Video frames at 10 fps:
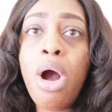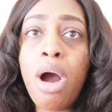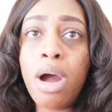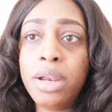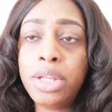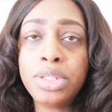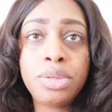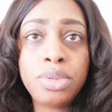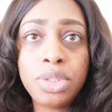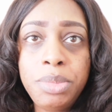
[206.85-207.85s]
on
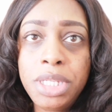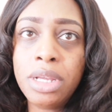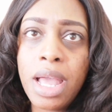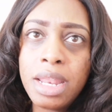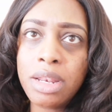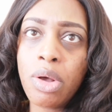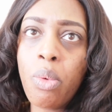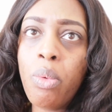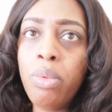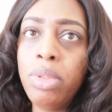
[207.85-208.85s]
social media and
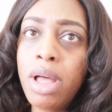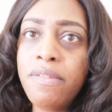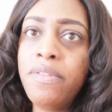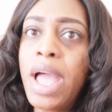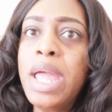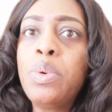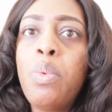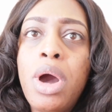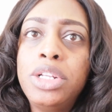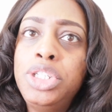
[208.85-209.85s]
love and
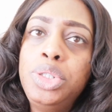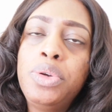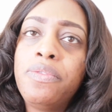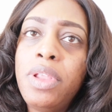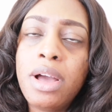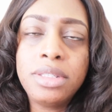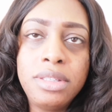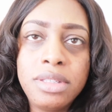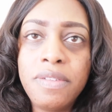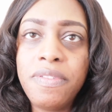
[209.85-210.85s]
watch your vlogs
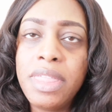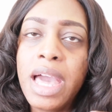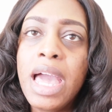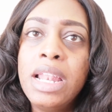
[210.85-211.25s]
and stuff like that,